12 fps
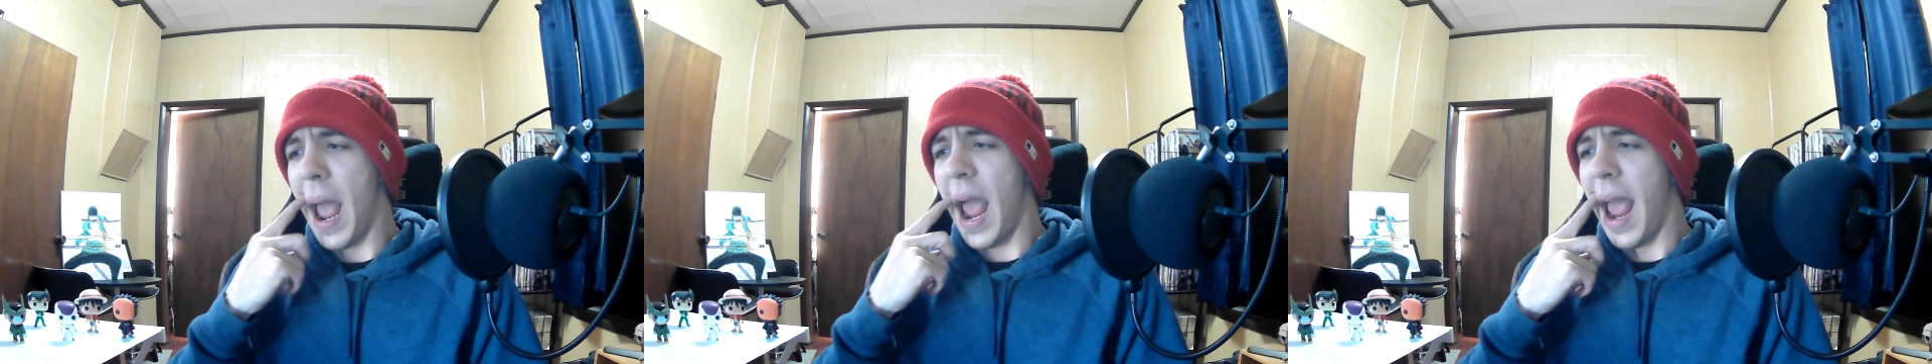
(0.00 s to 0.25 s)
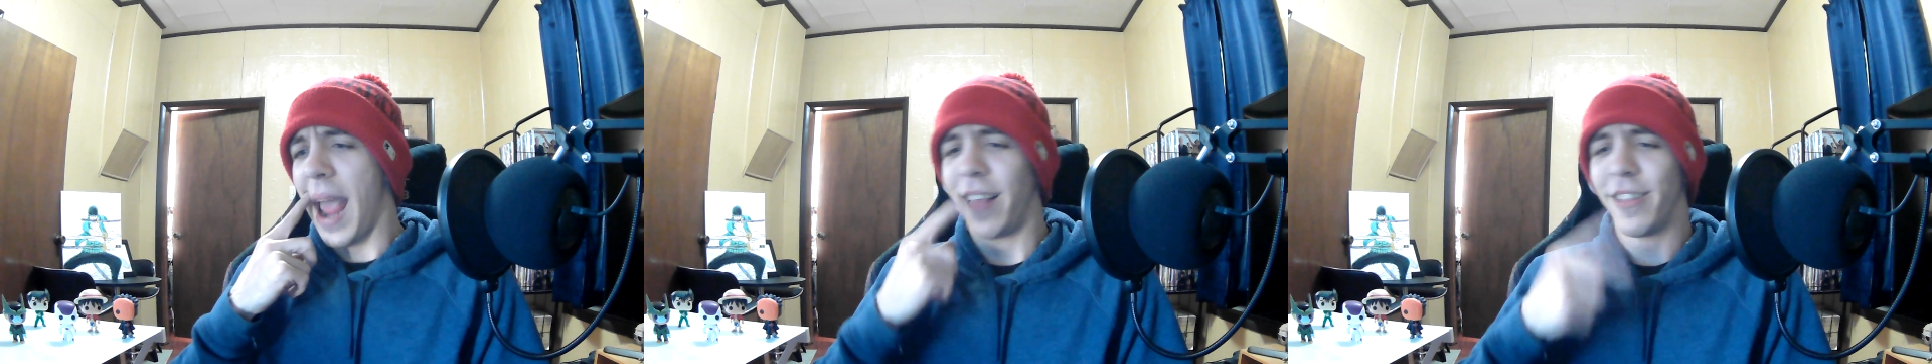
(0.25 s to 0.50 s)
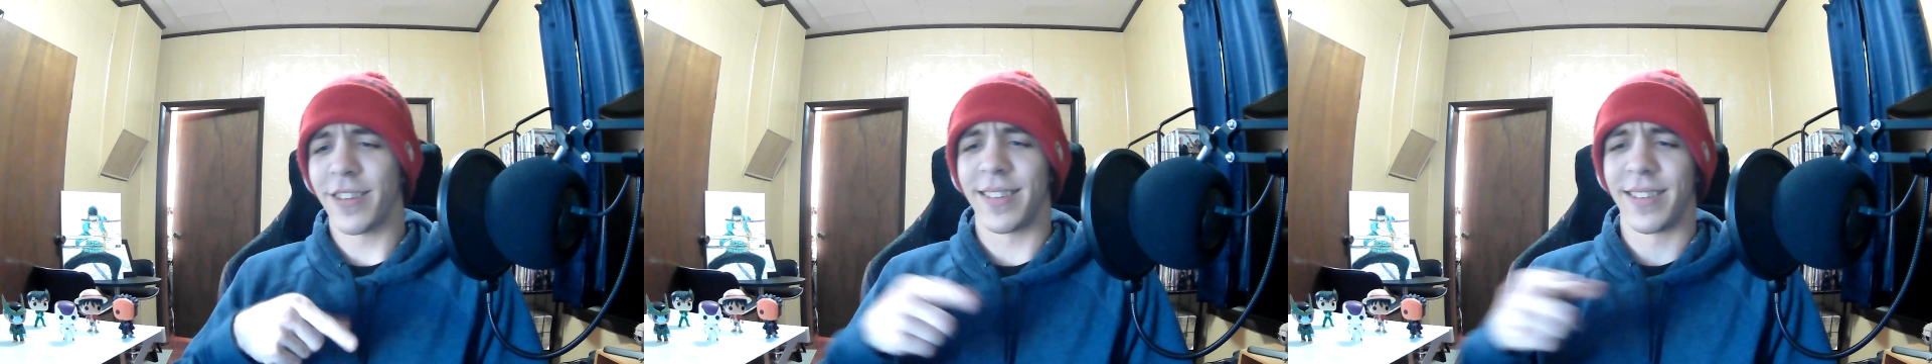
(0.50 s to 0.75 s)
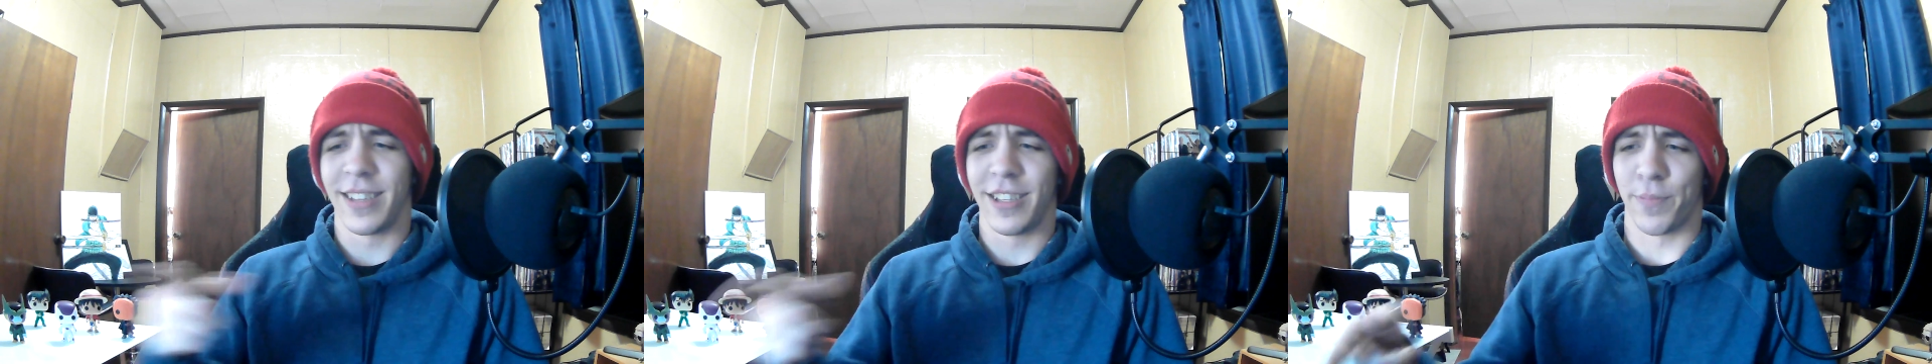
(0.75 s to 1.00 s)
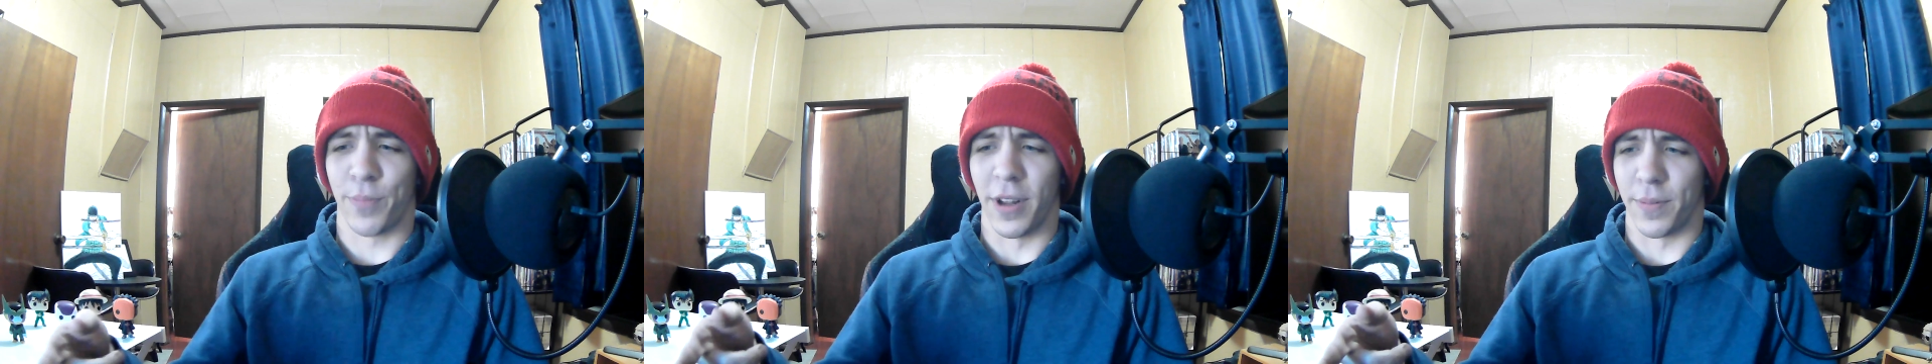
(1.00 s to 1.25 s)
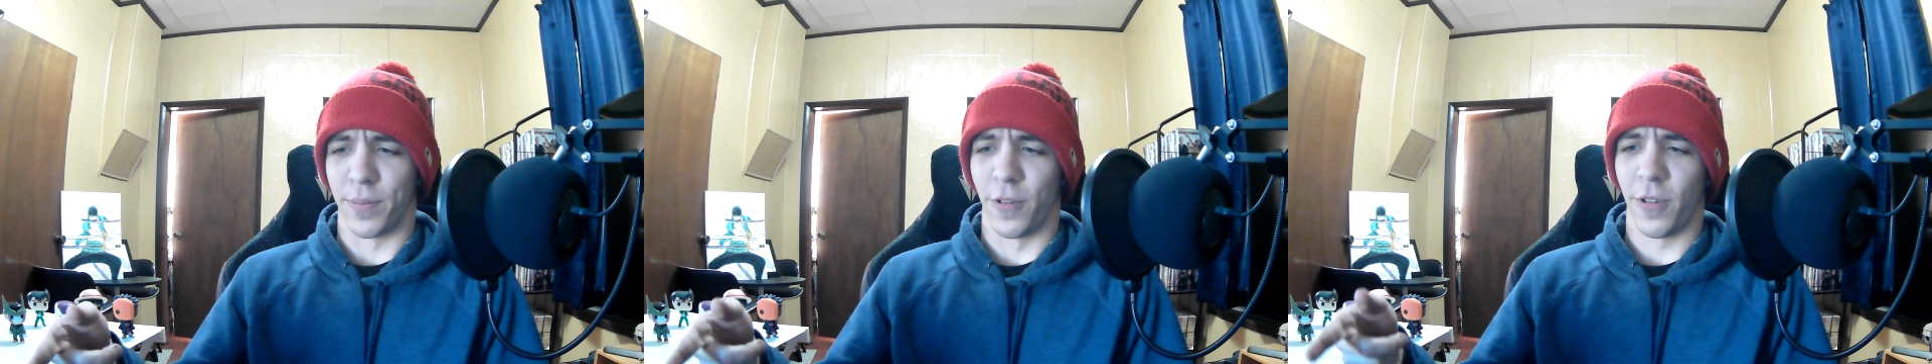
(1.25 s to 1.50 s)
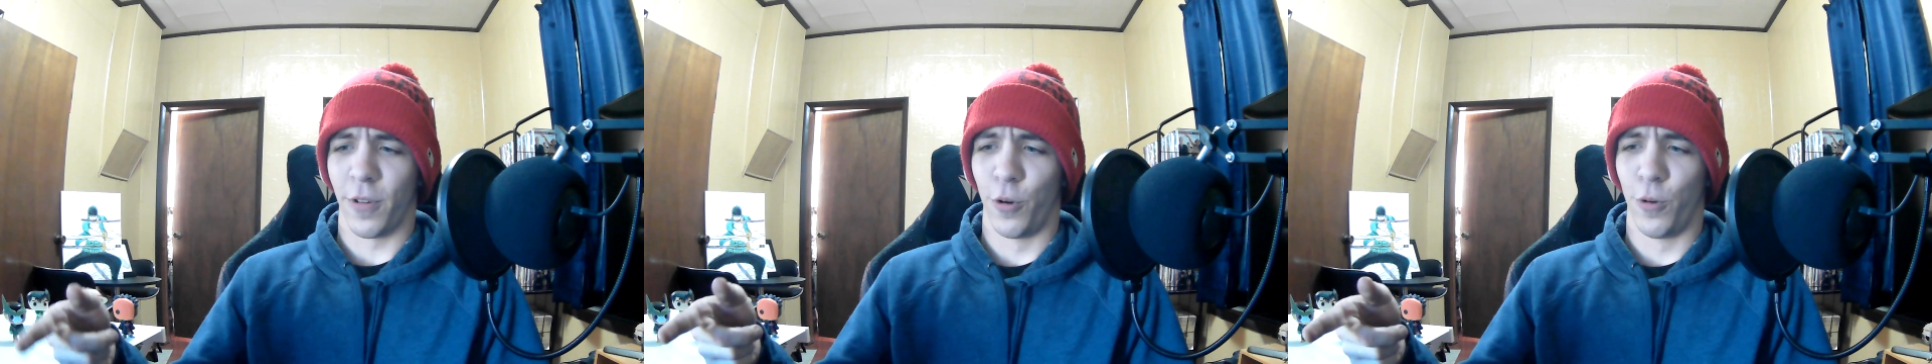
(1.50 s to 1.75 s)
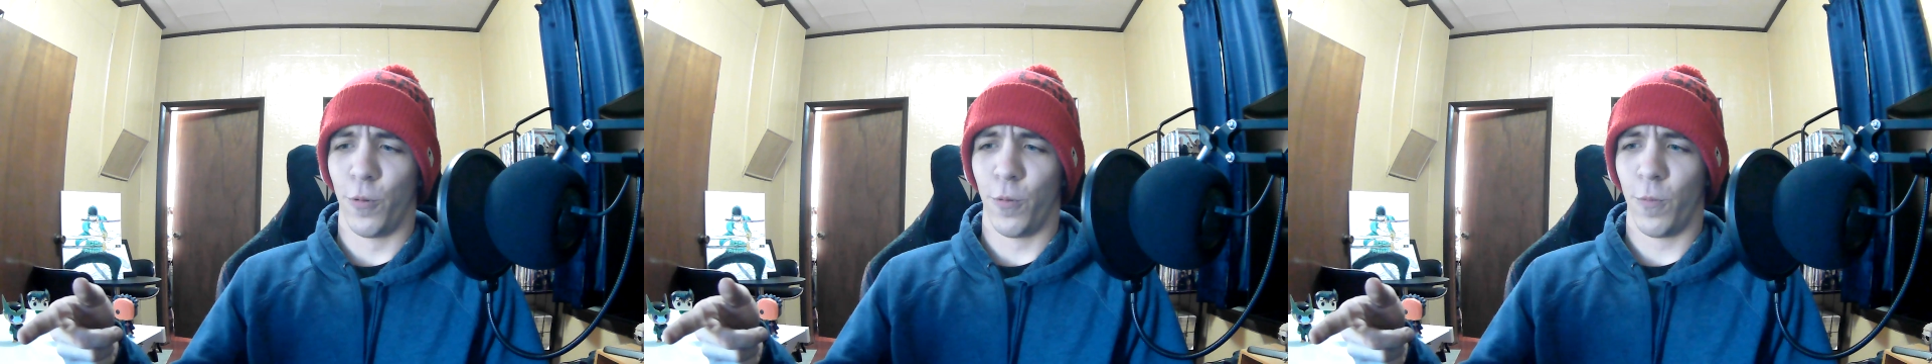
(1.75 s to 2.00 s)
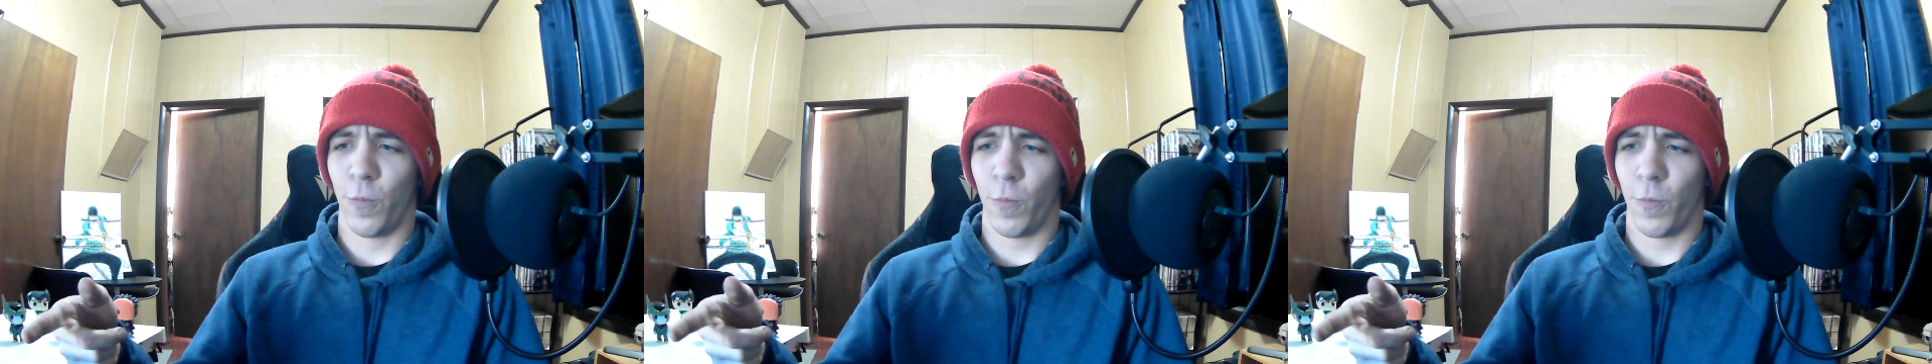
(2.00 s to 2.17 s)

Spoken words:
he looks and sees the principal, who